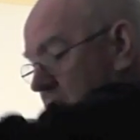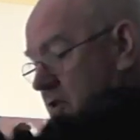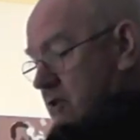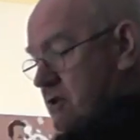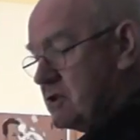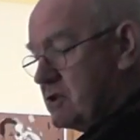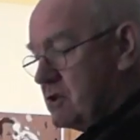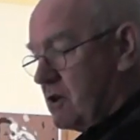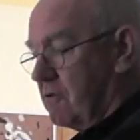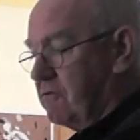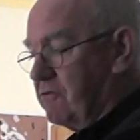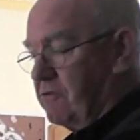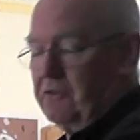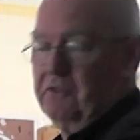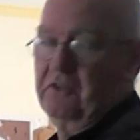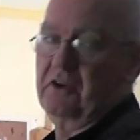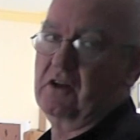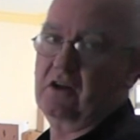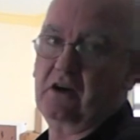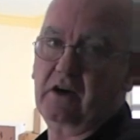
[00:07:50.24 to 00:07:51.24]
just
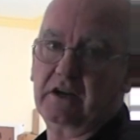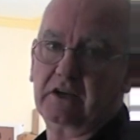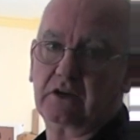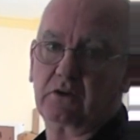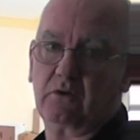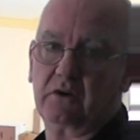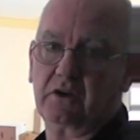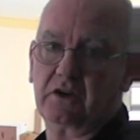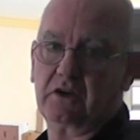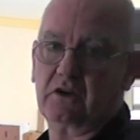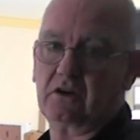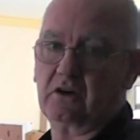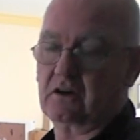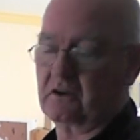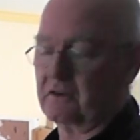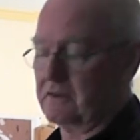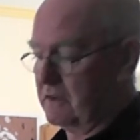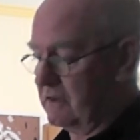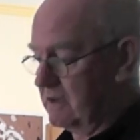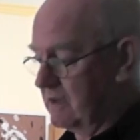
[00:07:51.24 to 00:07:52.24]
soften the light quite a
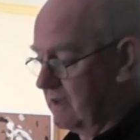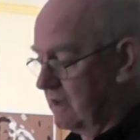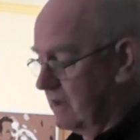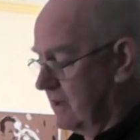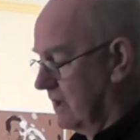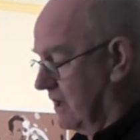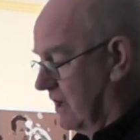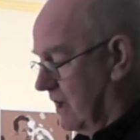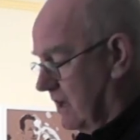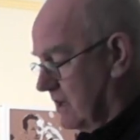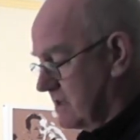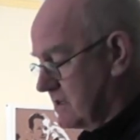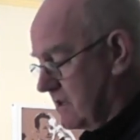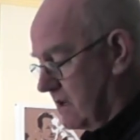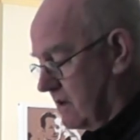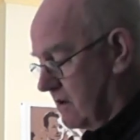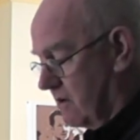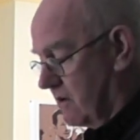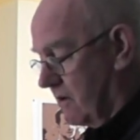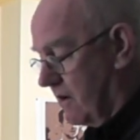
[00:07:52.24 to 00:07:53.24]
lot.
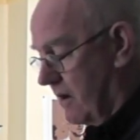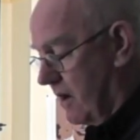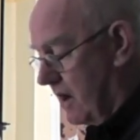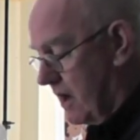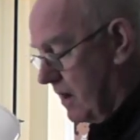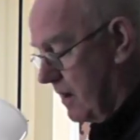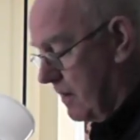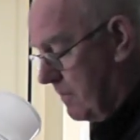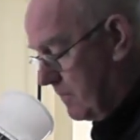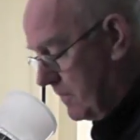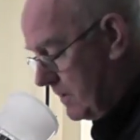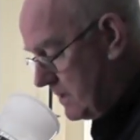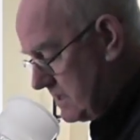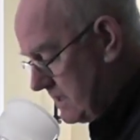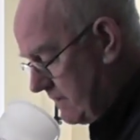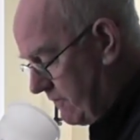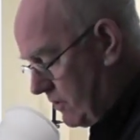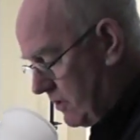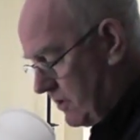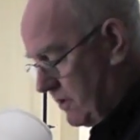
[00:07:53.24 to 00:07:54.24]
So let's
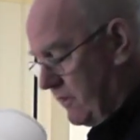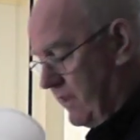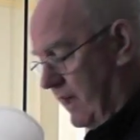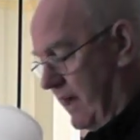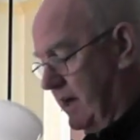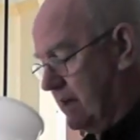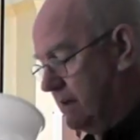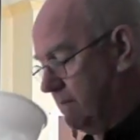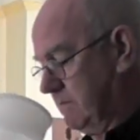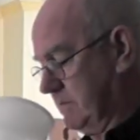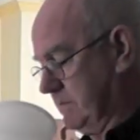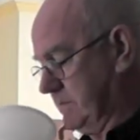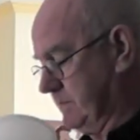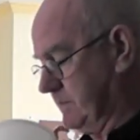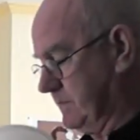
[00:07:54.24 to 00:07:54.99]
have a look at that.